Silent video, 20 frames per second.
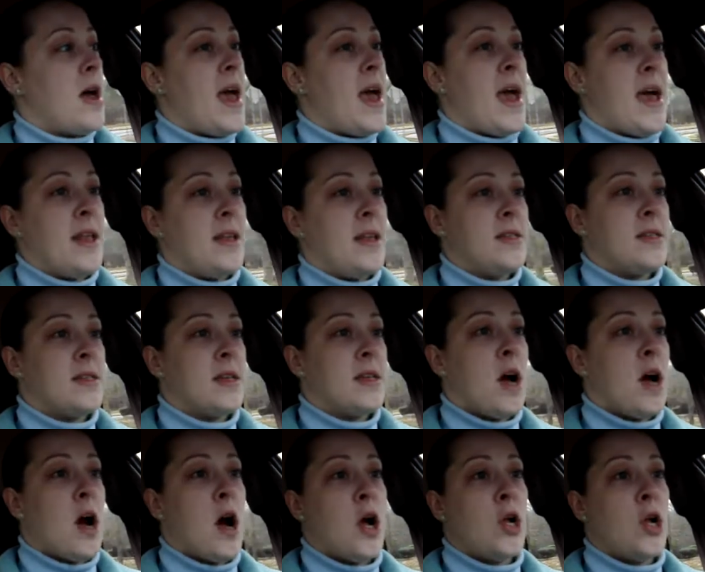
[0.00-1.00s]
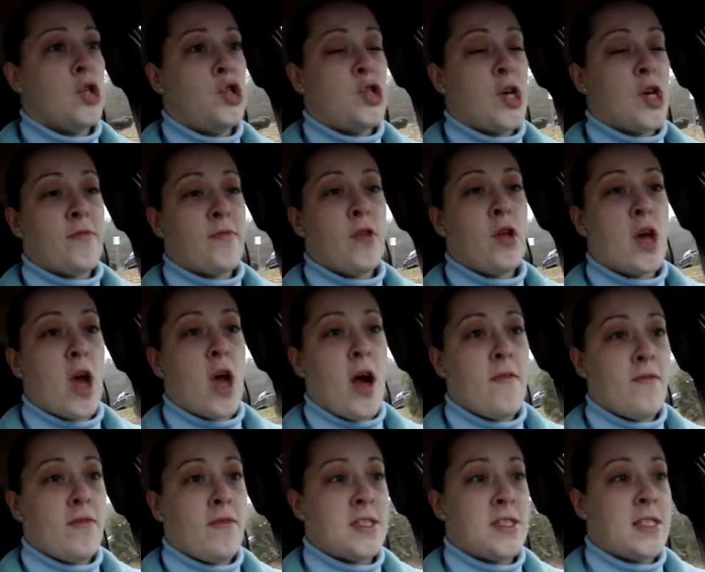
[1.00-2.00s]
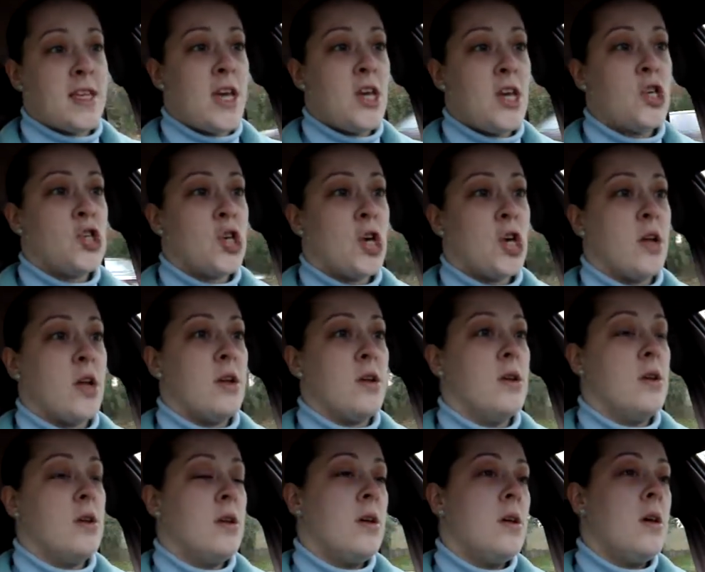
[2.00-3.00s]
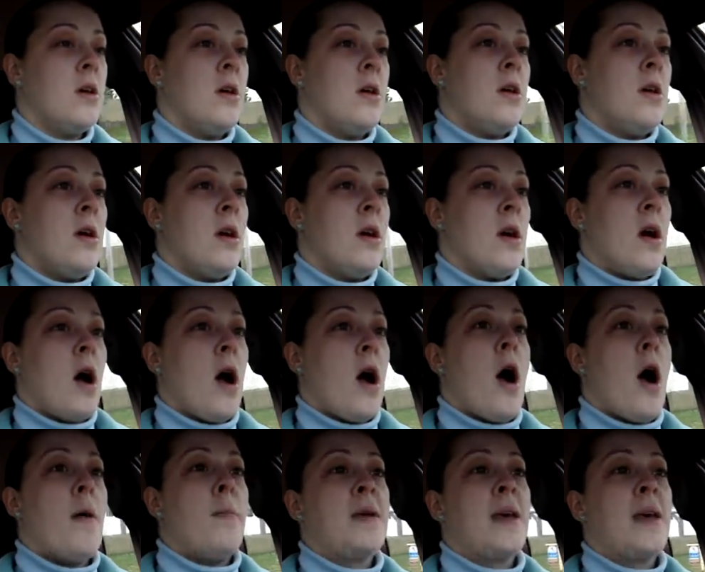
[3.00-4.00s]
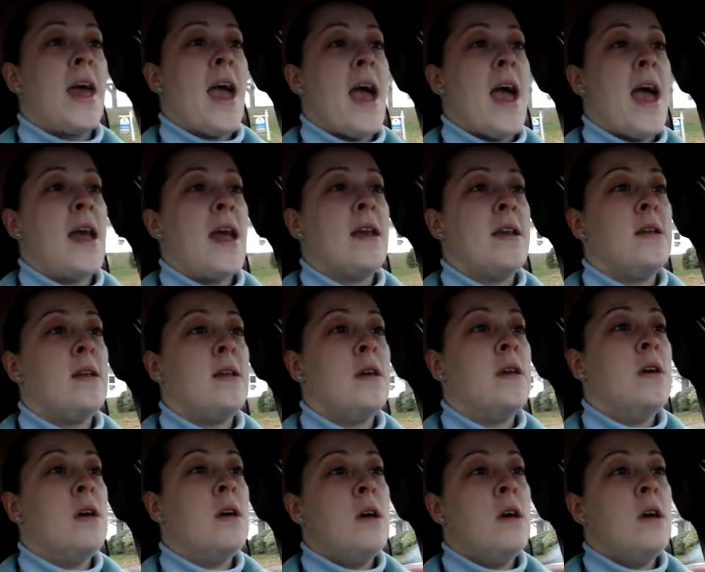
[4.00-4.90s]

and uh, general conversation um, can